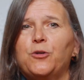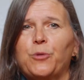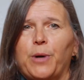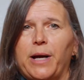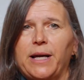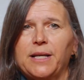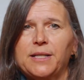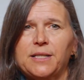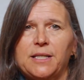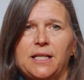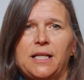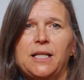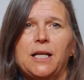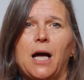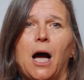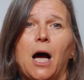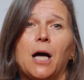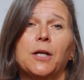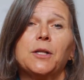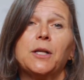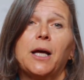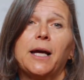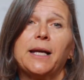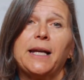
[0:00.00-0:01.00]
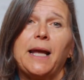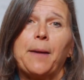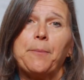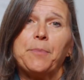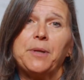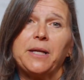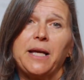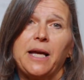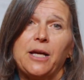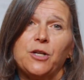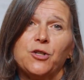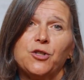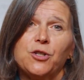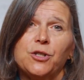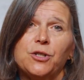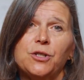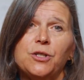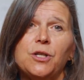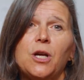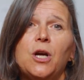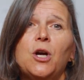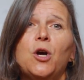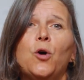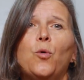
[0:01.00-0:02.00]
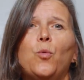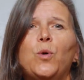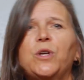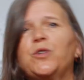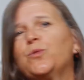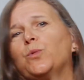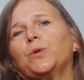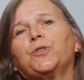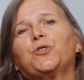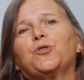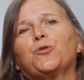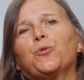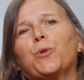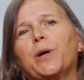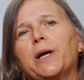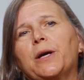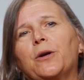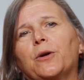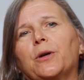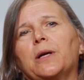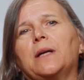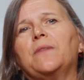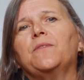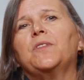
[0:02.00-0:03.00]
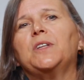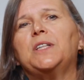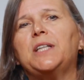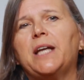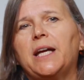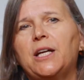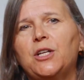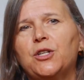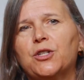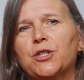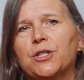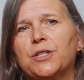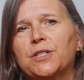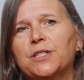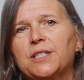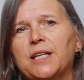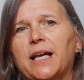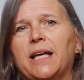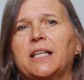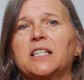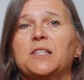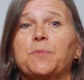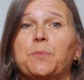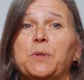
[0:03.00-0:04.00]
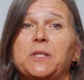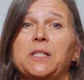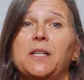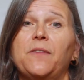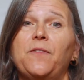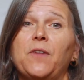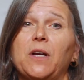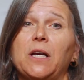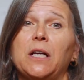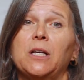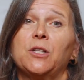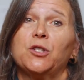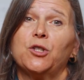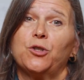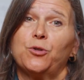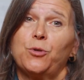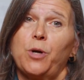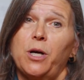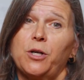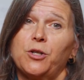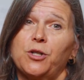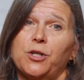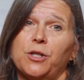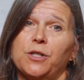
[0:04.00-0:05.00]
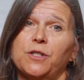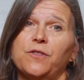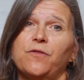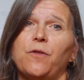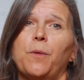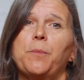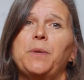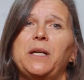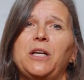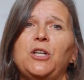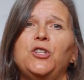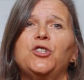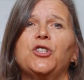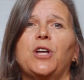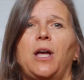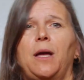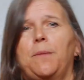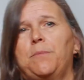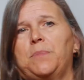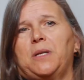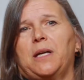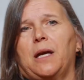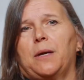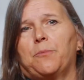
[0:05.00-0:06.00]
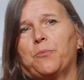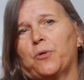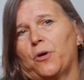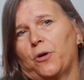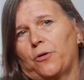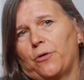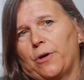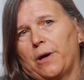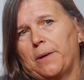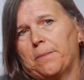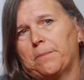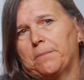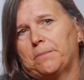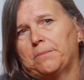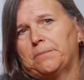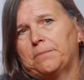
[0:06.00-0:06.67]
address in online applications, which will trigger invitations and specific instructions from each MBA program.